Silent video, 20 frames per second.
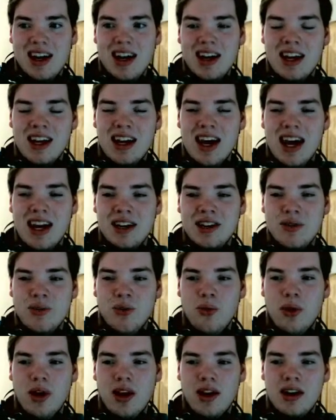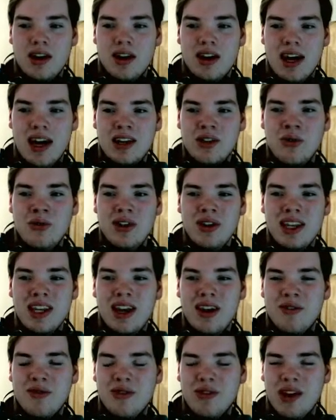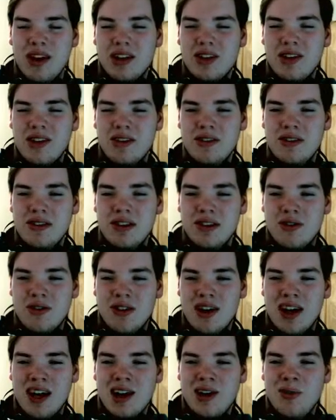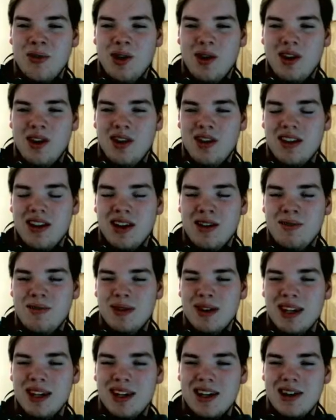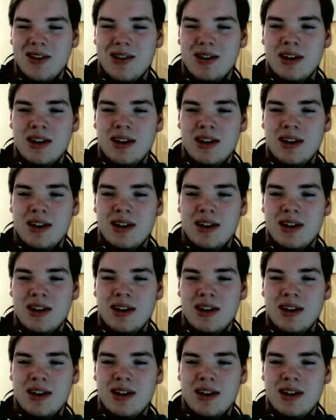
can hide in the water. I don't really care for like the crying water thing, but you know,